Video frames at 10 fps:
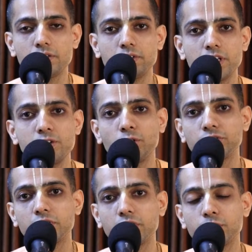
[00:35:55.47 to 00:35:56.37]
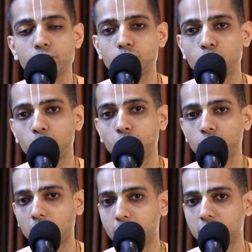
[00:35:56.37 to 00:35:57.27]
When he was introduced to Rupa
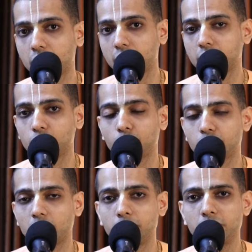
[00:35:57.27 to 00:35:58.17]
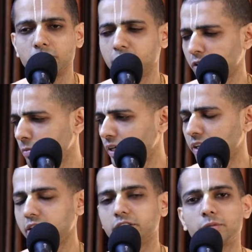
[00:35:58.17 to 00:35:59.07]
Goswami, Sanatan Goswami, they were
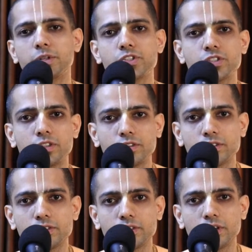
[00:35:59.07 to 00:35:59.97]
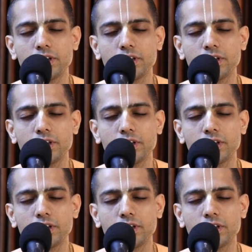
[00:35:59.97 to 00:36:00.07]
maintaining some distance.